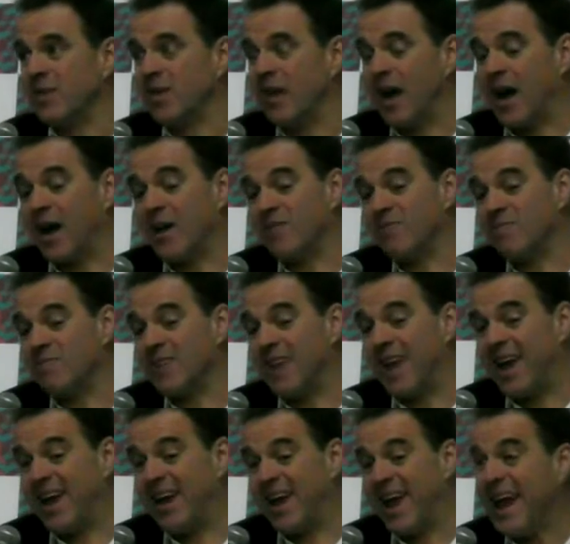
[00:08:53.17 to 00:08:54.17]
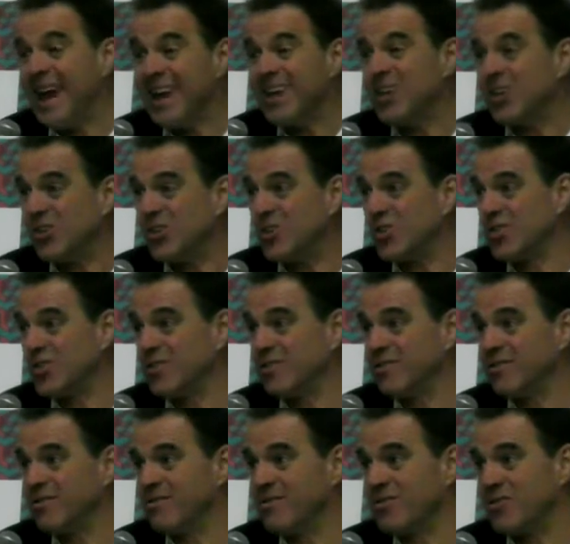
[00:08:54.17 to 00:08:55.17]
and age,
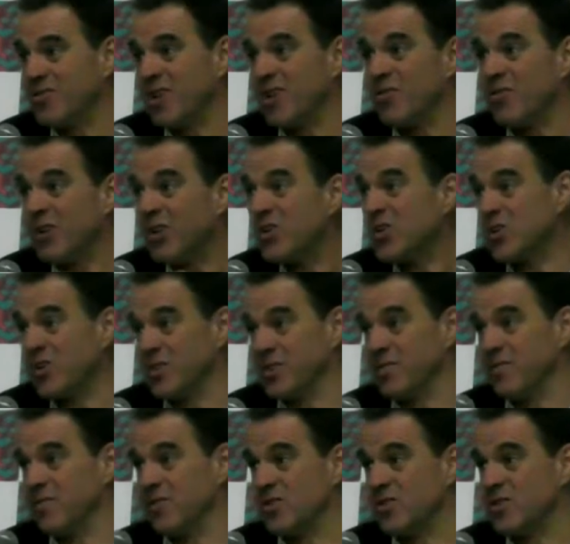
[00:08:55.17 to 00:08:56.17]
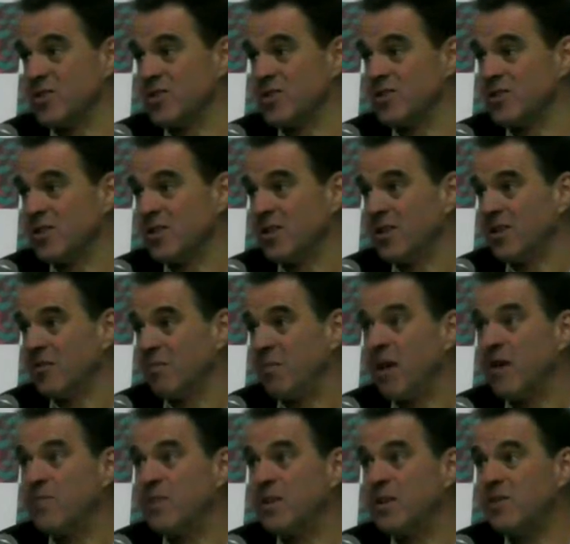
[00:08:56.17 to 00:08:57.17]
generational divisions,
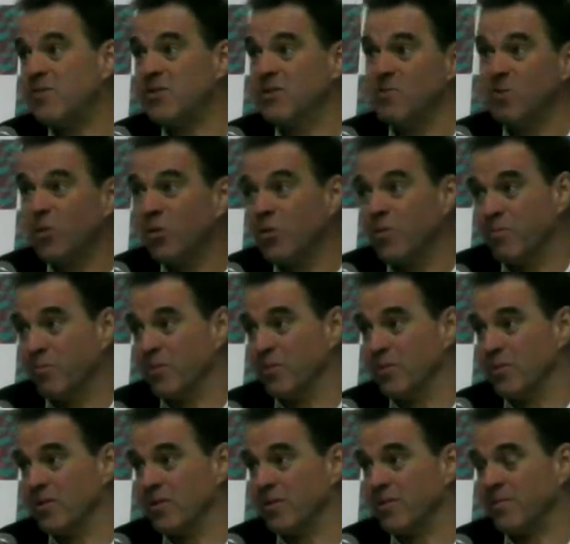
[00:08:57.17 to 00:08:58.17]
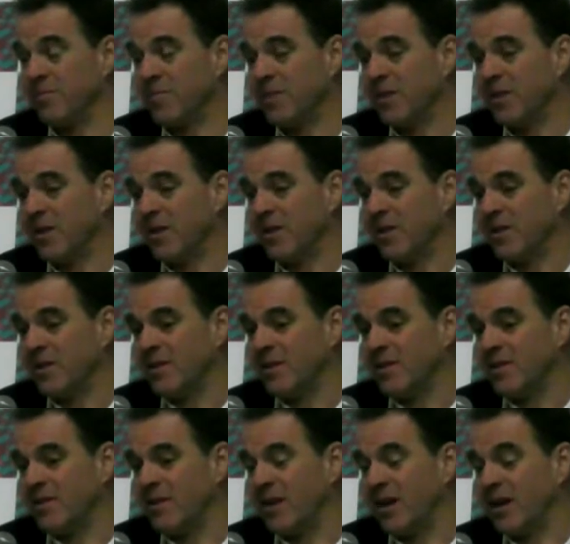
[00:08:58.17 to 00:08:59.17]
maybe even more
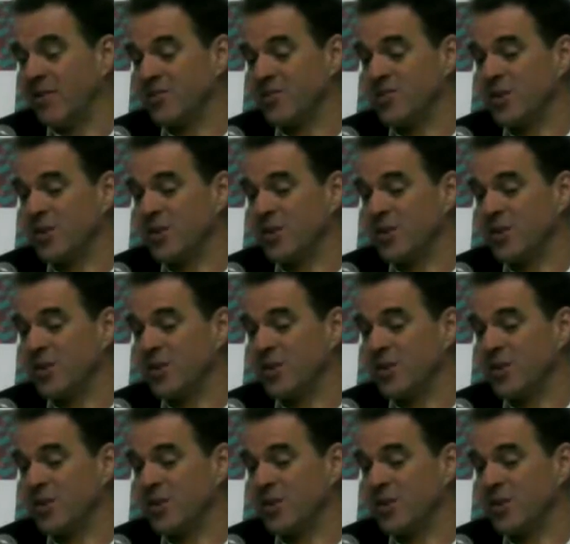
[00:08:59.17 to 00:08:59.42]
important.